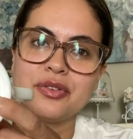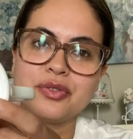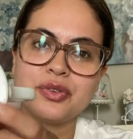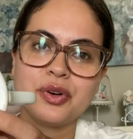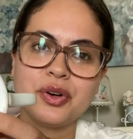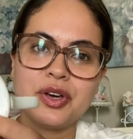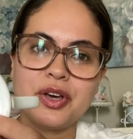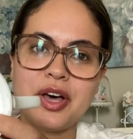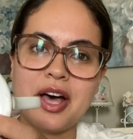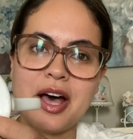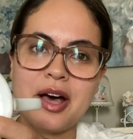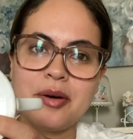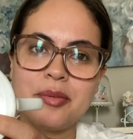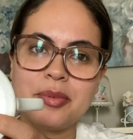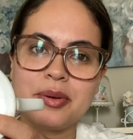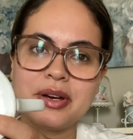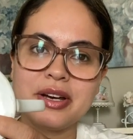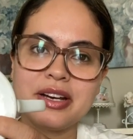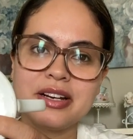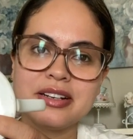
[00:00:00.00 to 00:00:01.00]
Royal
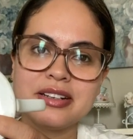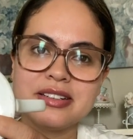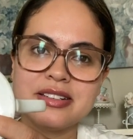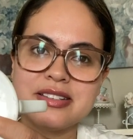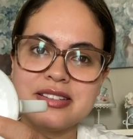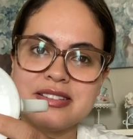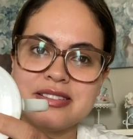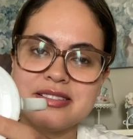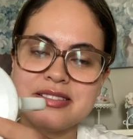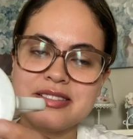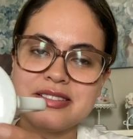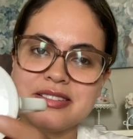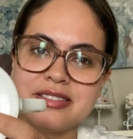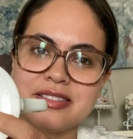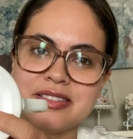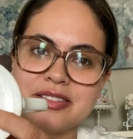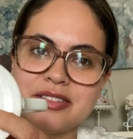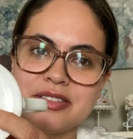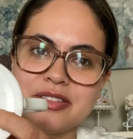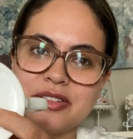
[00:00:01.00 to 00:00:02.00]
Albert
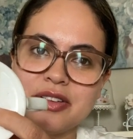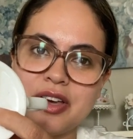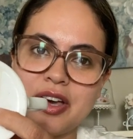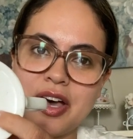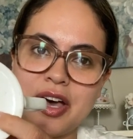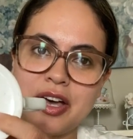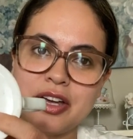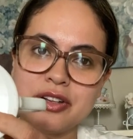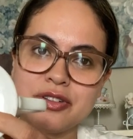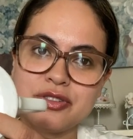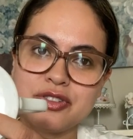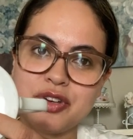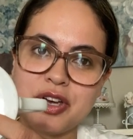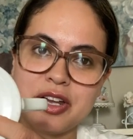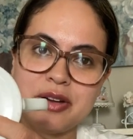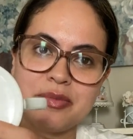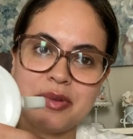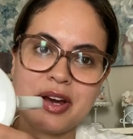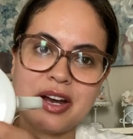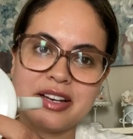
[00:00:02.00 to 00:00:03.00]

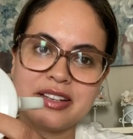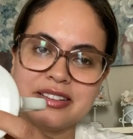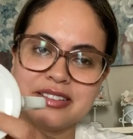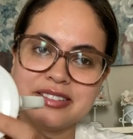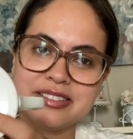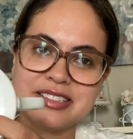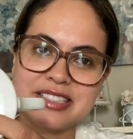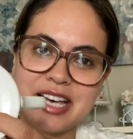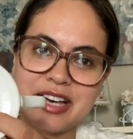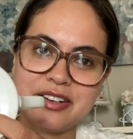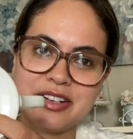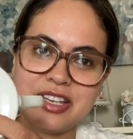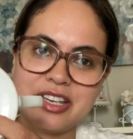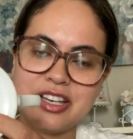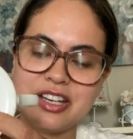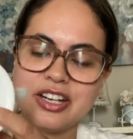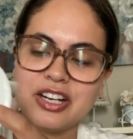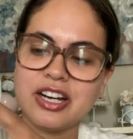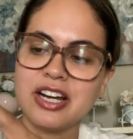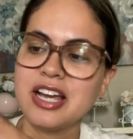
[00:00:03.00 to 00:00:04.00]
trademark down
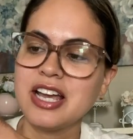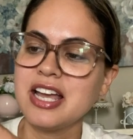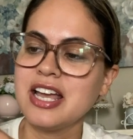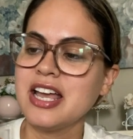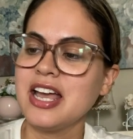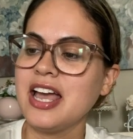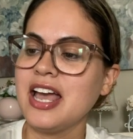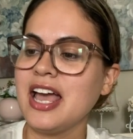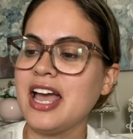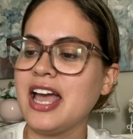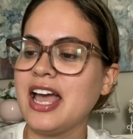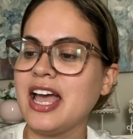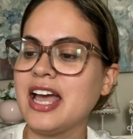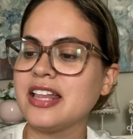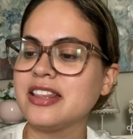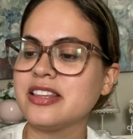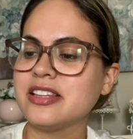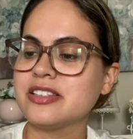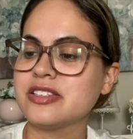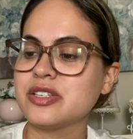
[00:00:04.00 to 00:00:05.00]
here,
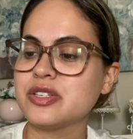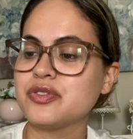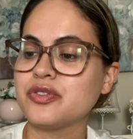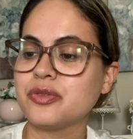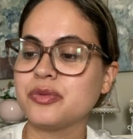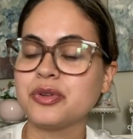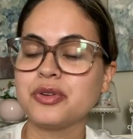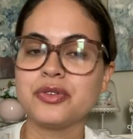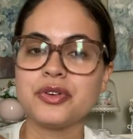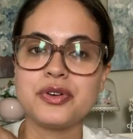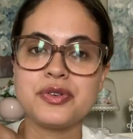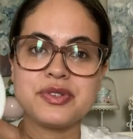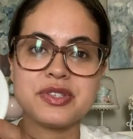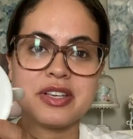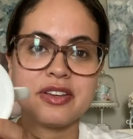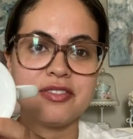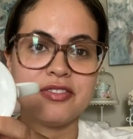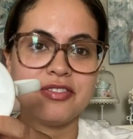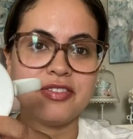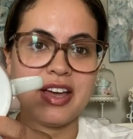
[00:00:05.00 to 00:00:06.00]
and this is from the Rose
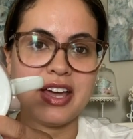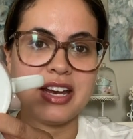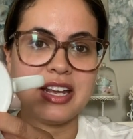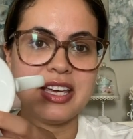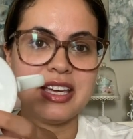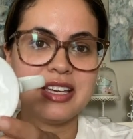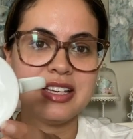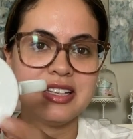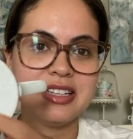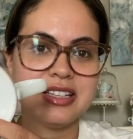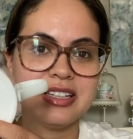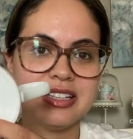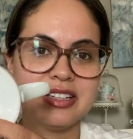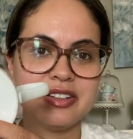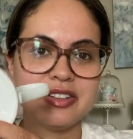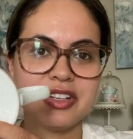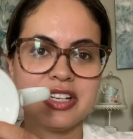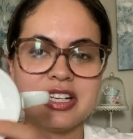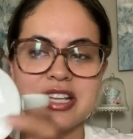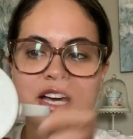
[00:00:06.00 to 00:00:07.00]
Confetti
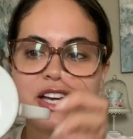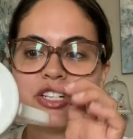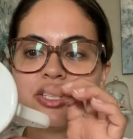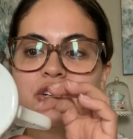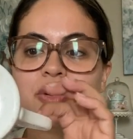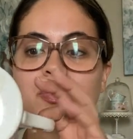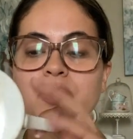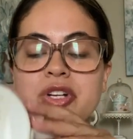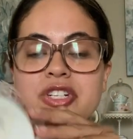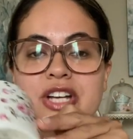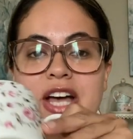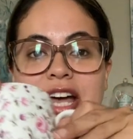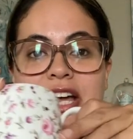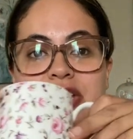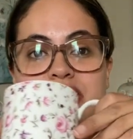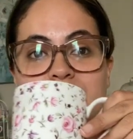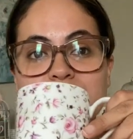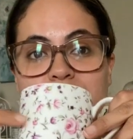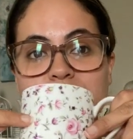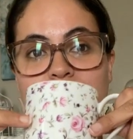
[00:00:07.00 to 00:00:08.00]
collection, which
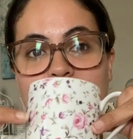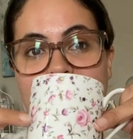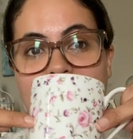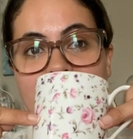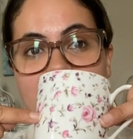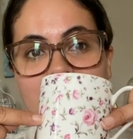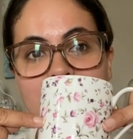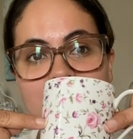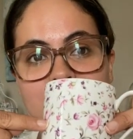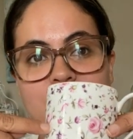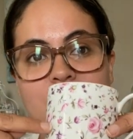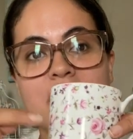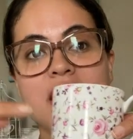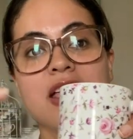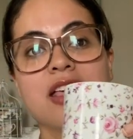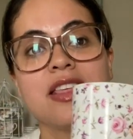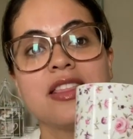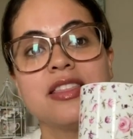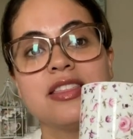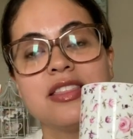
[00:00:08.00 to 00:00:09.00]
I do have
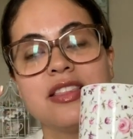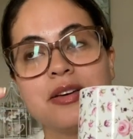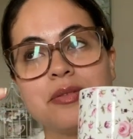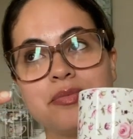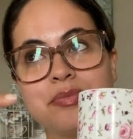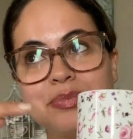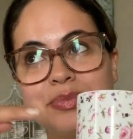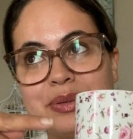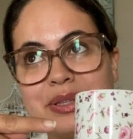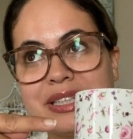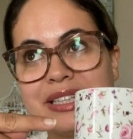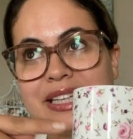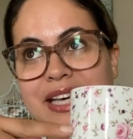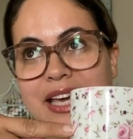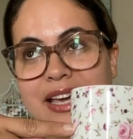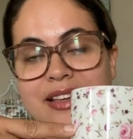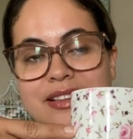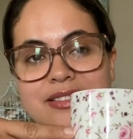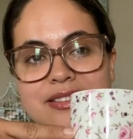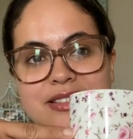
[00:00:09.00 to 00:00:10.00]
the
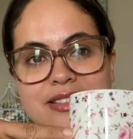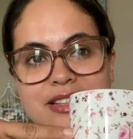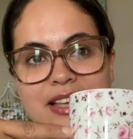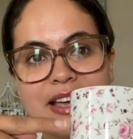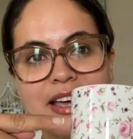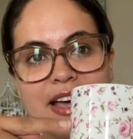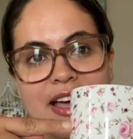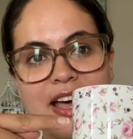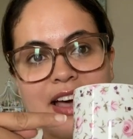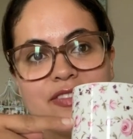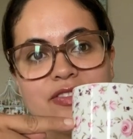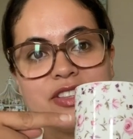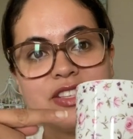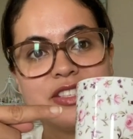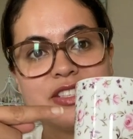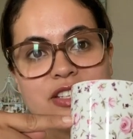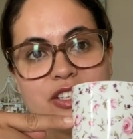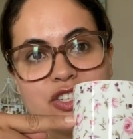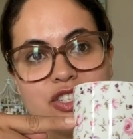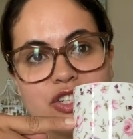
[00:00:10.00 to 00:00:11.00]
plates, like I have the
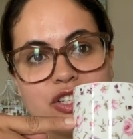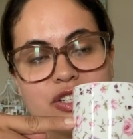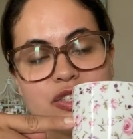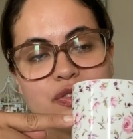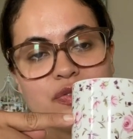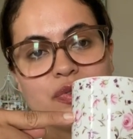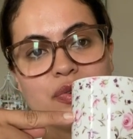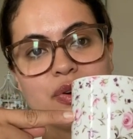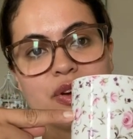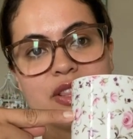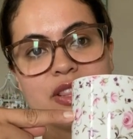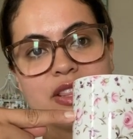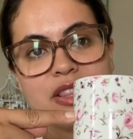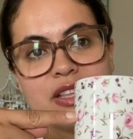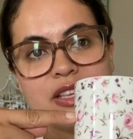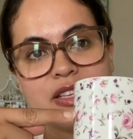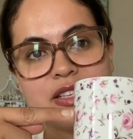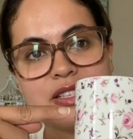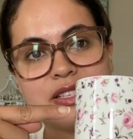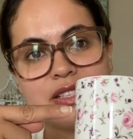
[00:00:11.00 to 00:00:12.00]
dishes for
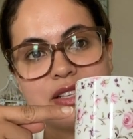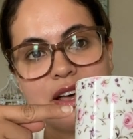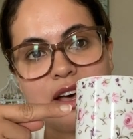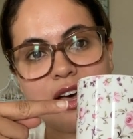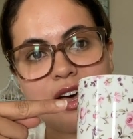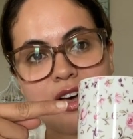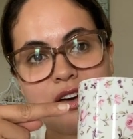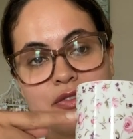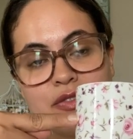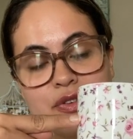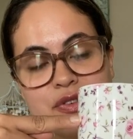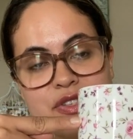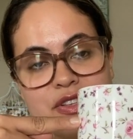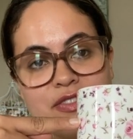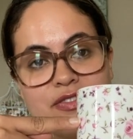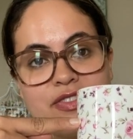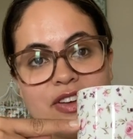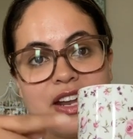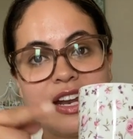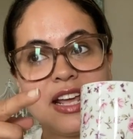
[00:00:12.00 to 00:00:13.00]
this Rose
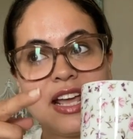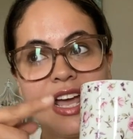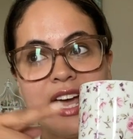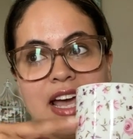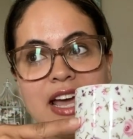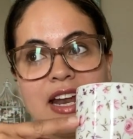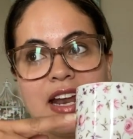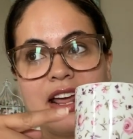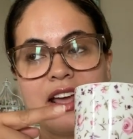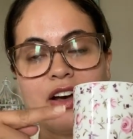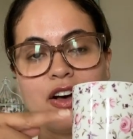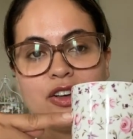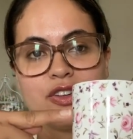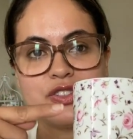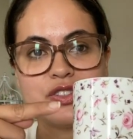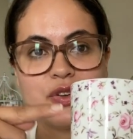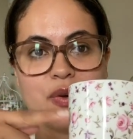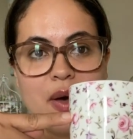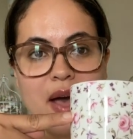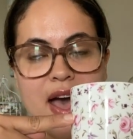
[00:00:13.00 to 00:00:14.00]
Confetti, and I
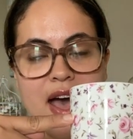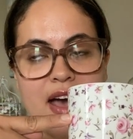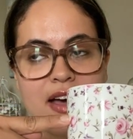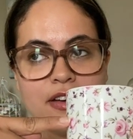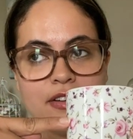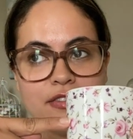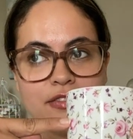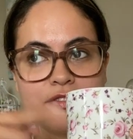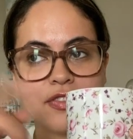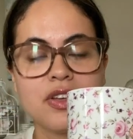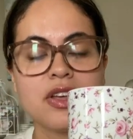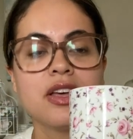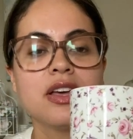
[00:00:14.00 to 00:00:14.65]
also have